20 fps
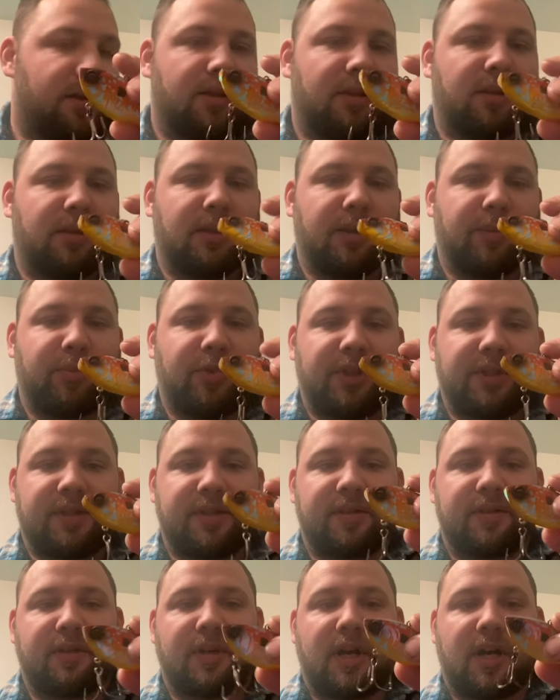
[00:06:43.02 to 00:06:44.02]

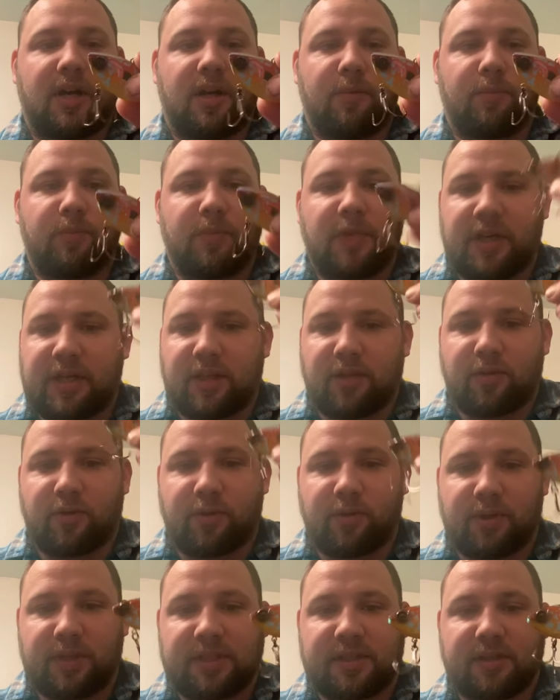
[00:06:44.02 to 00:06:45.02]
lipless, um, I can throw
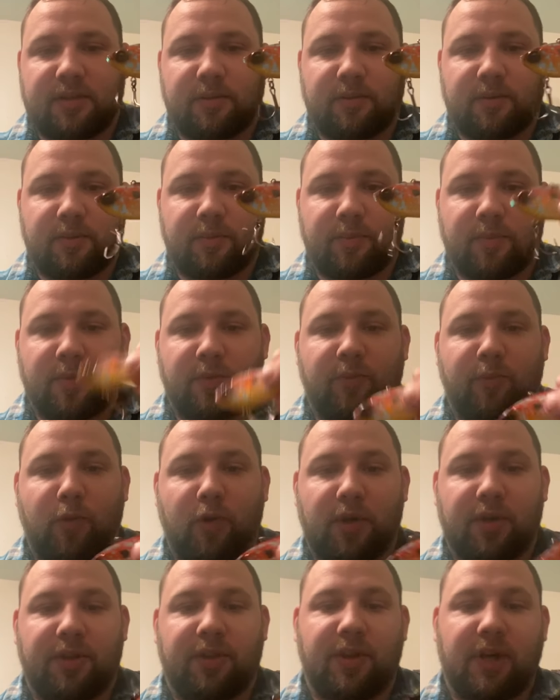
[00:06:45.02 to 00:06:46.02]
this
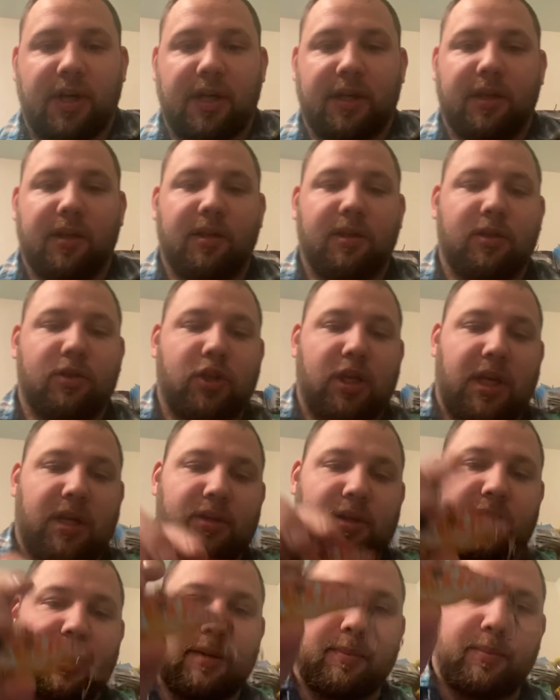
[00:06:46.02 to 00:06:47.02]
more Thud, change
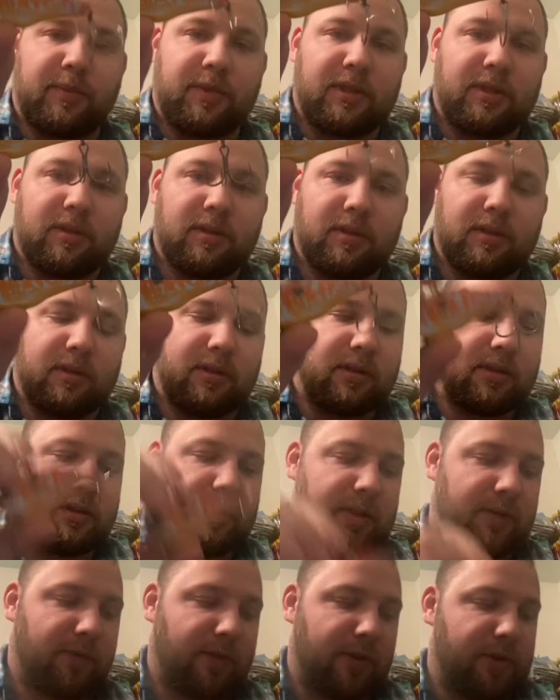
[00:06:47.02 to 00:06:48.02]
it up,
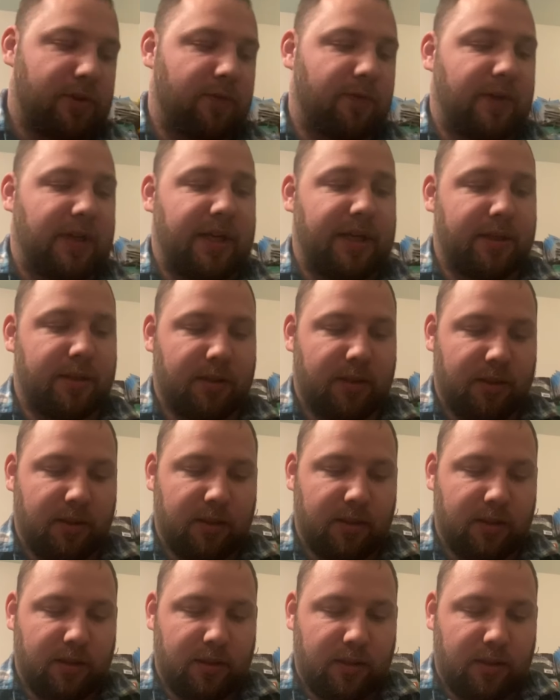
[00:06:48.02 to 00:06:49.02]
diversify.
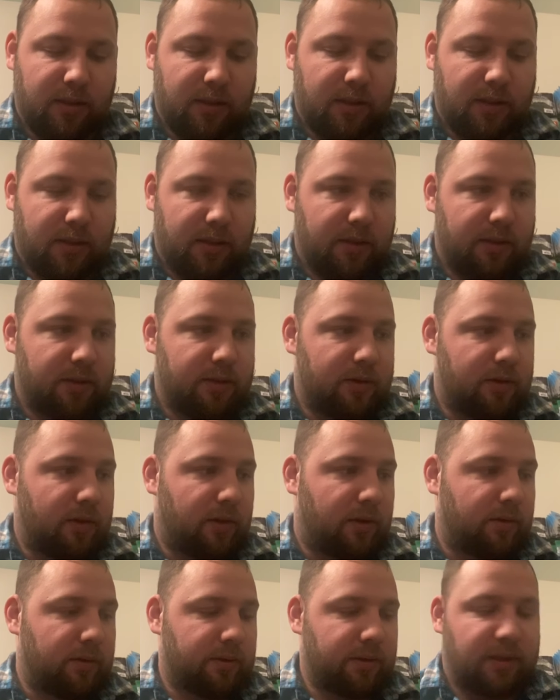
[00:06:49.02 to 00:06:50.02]

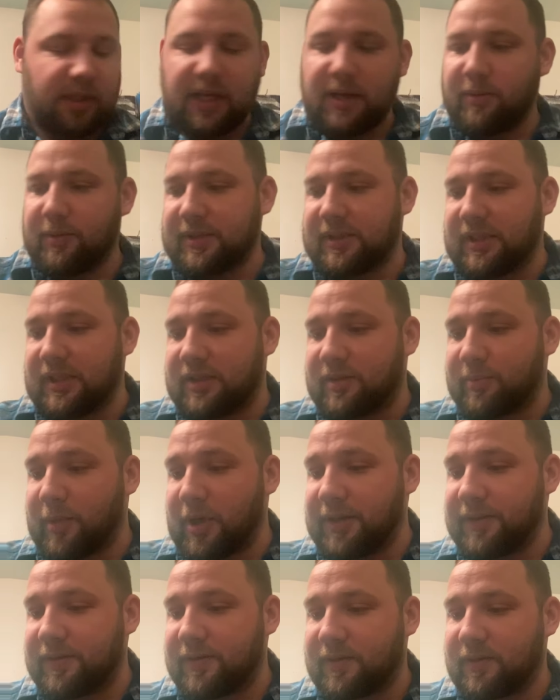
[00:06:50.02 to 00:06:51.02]
So that was this
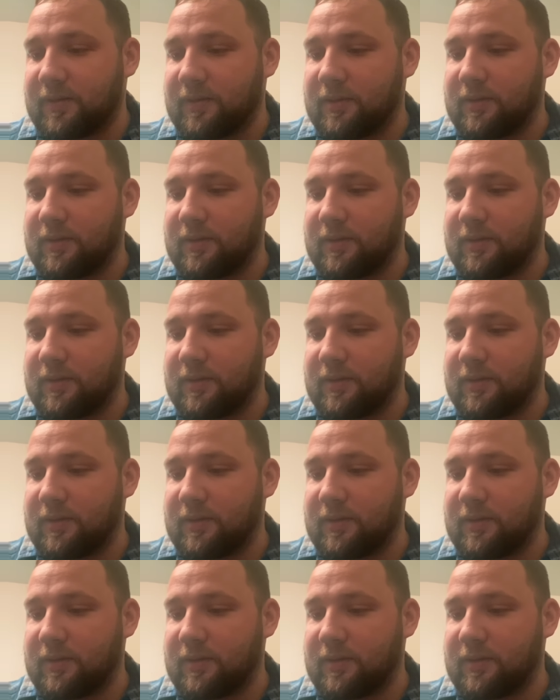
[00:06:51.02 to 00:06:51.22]
month's